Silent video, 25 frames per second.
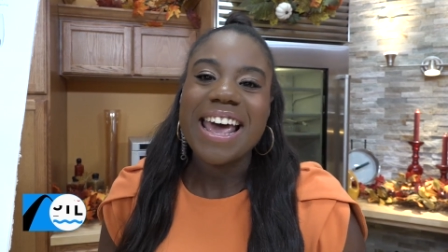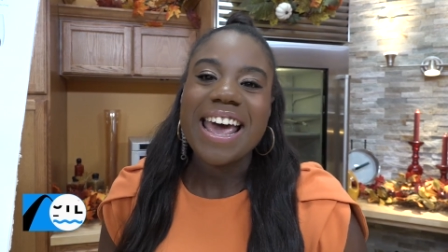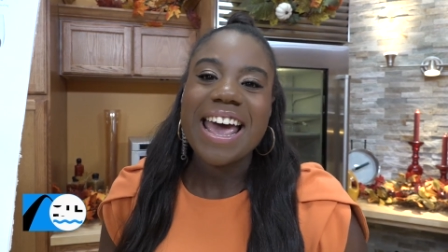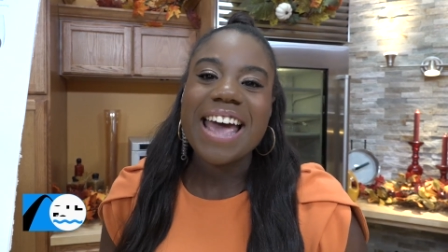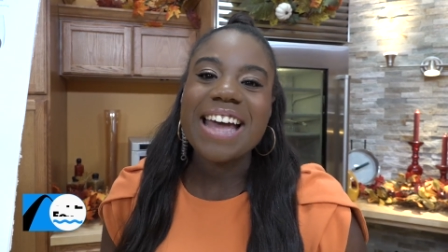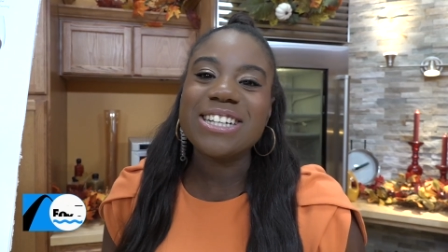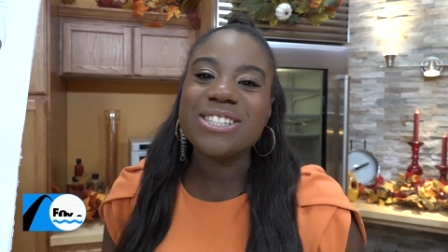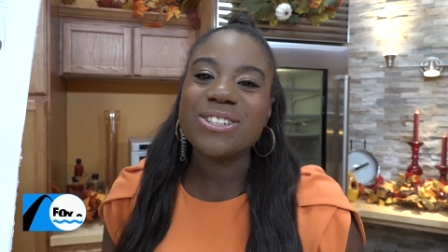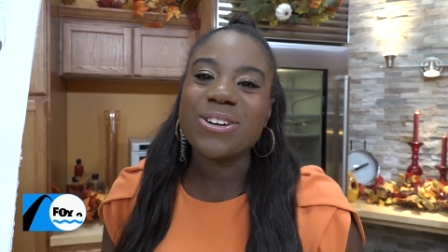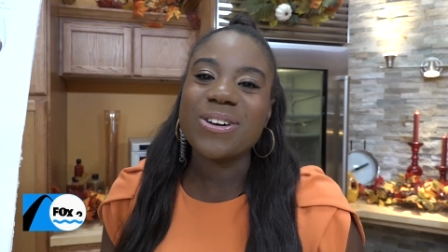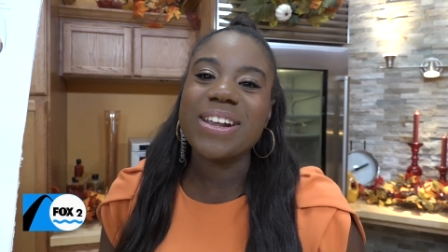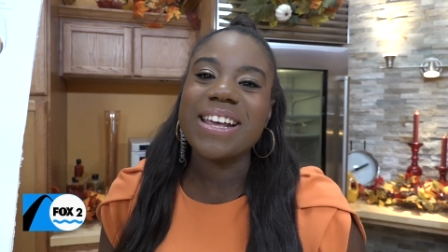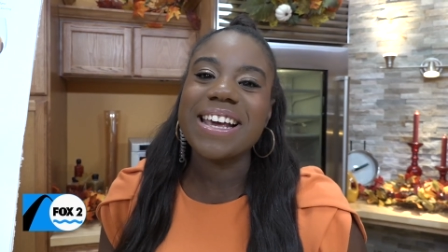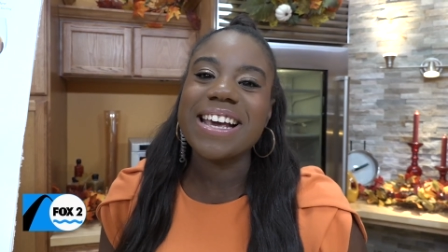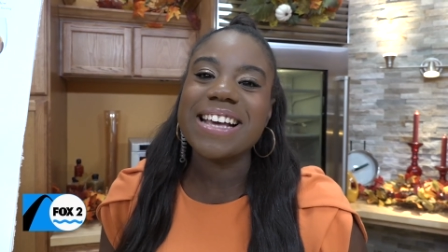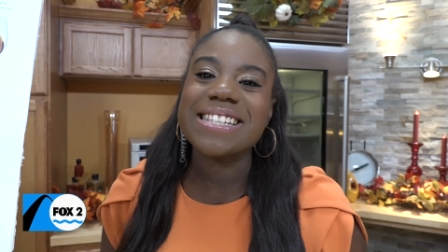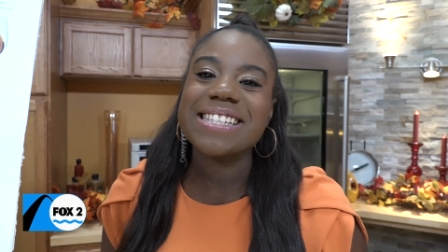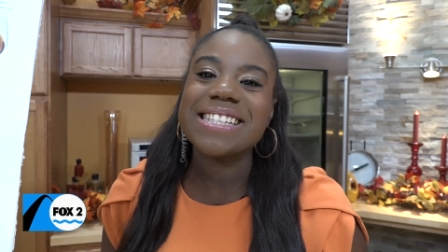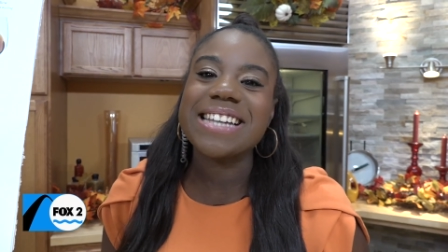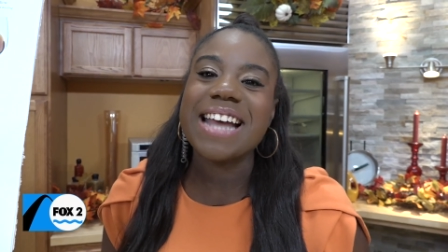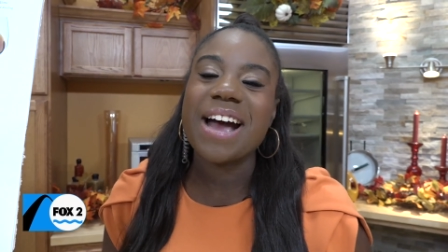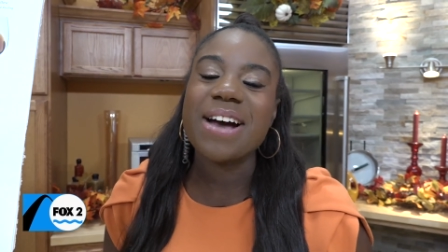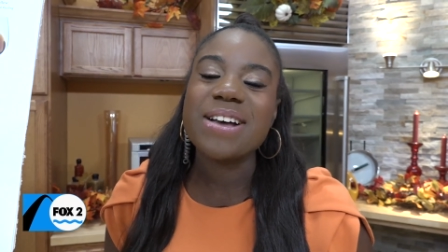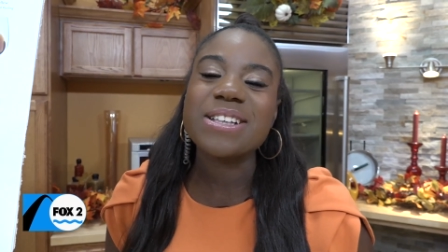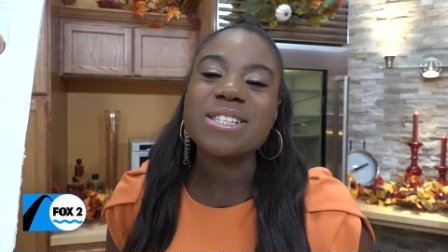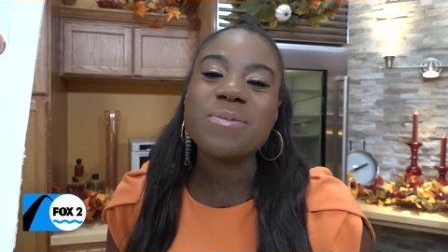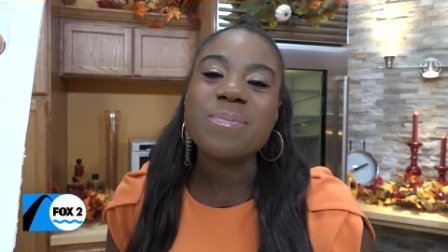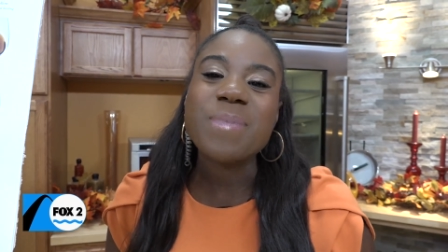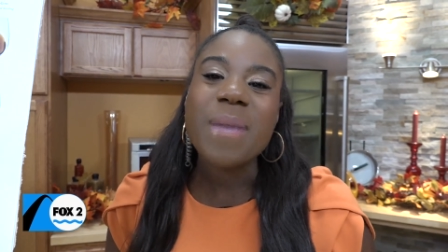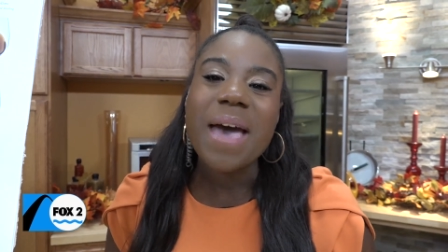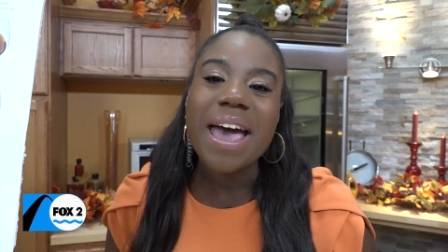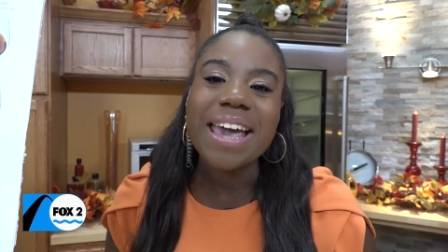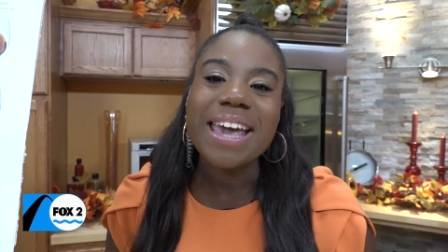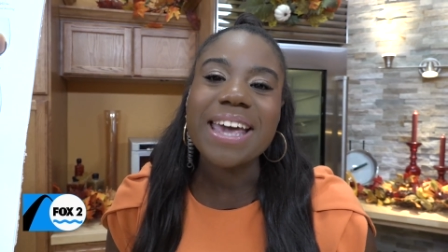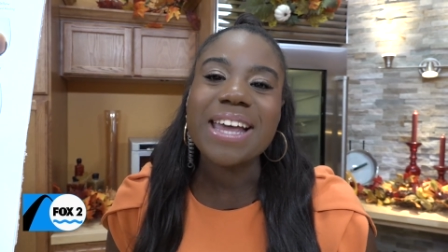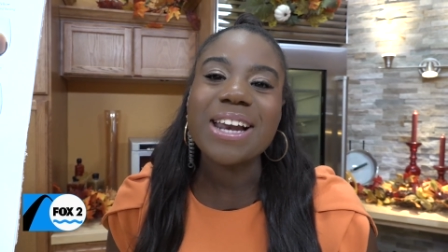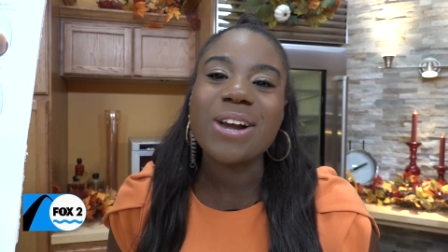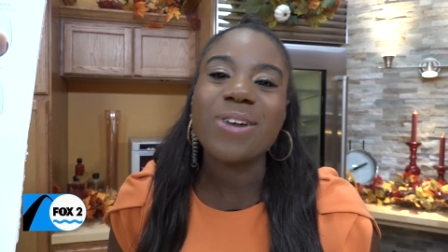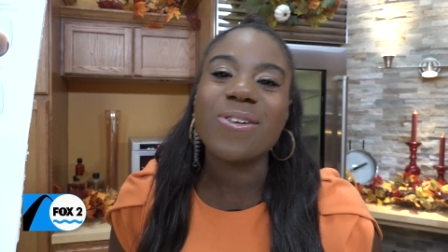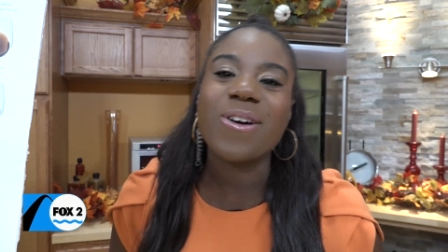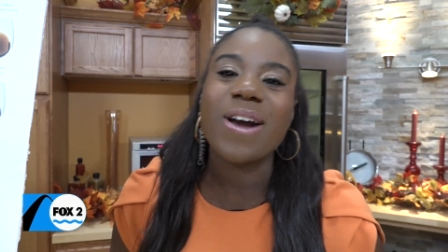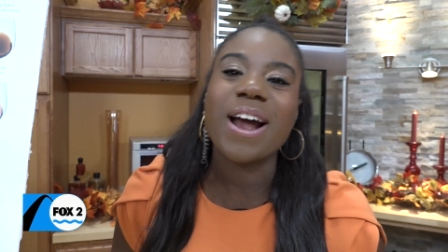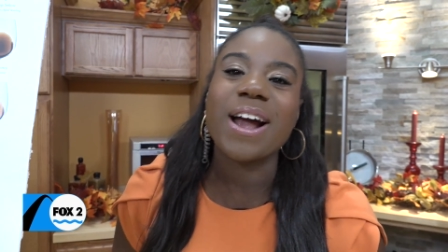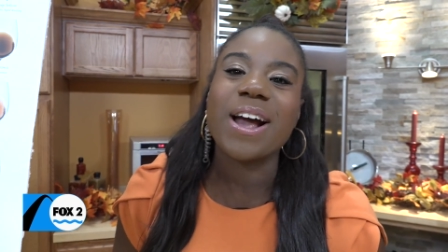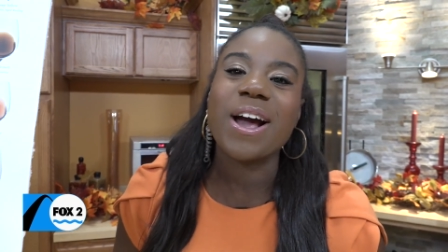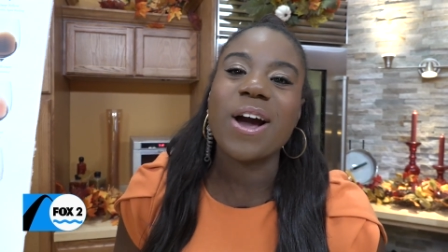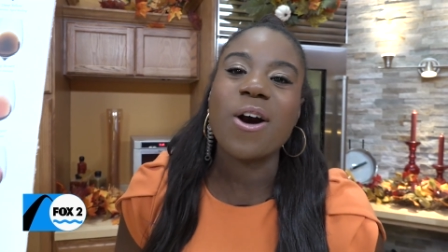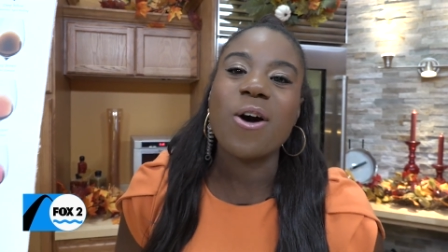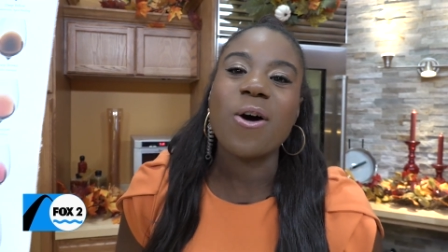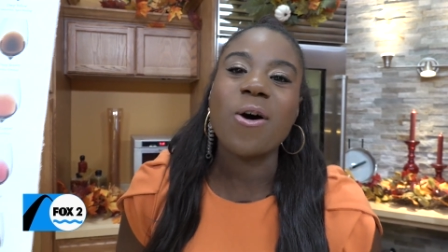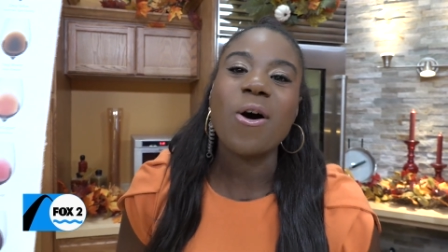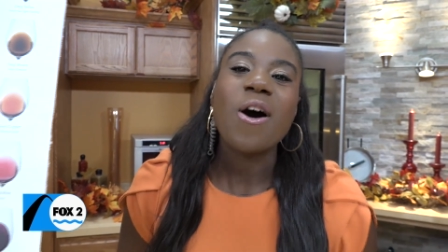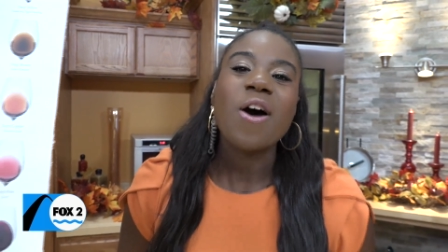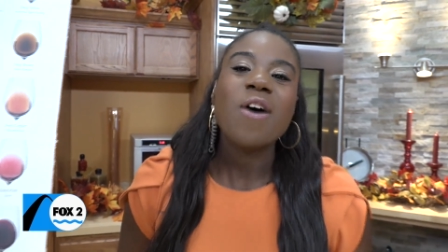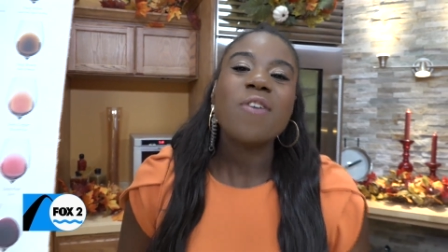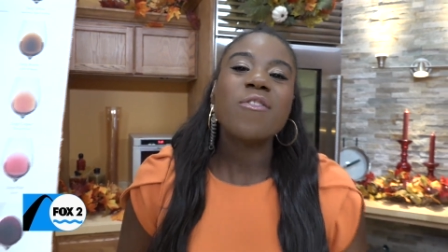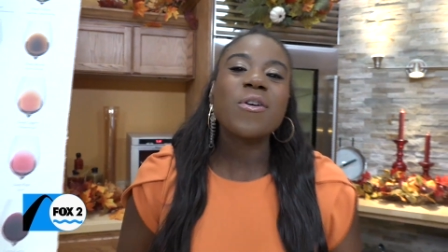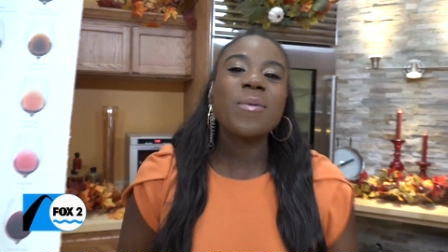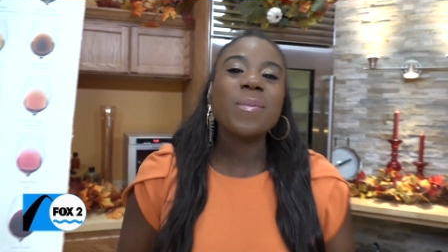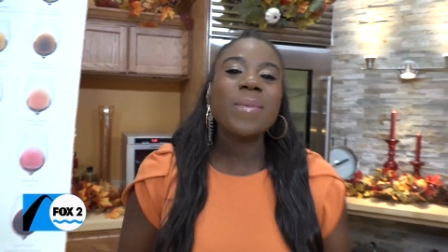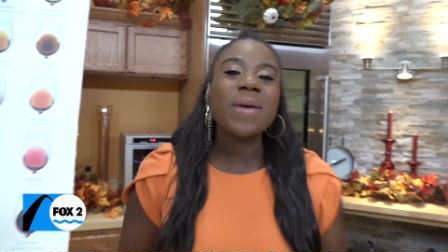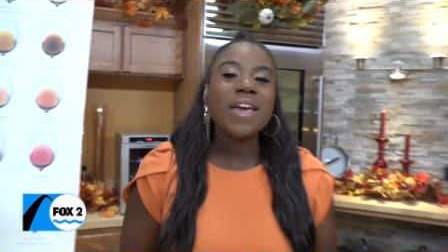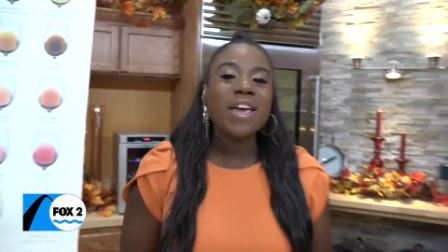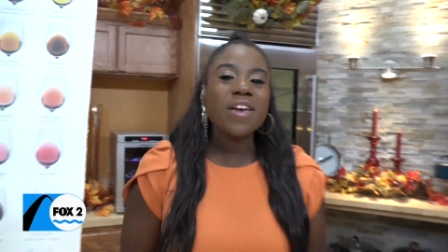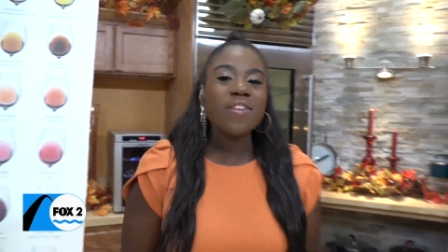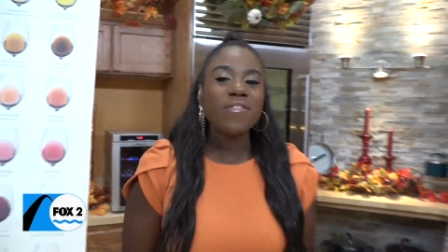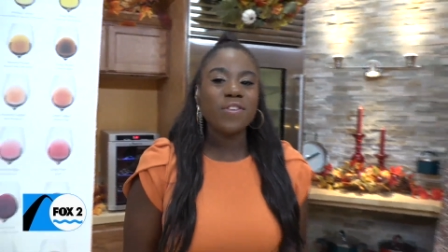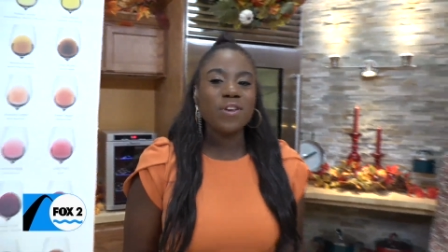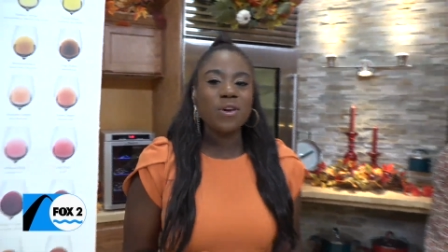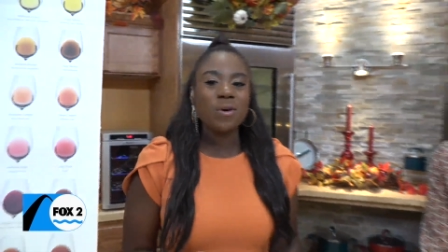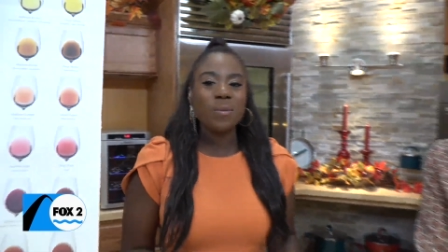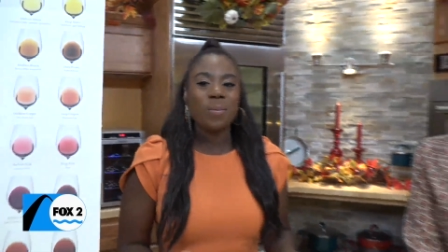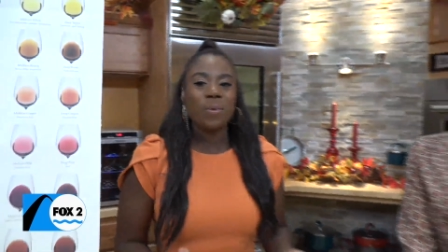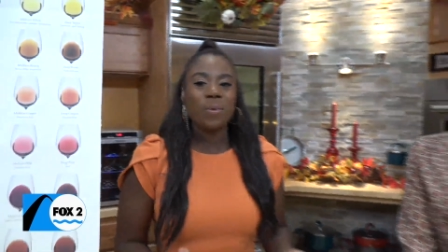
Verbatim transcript: And joining us now is Megan Greco from If You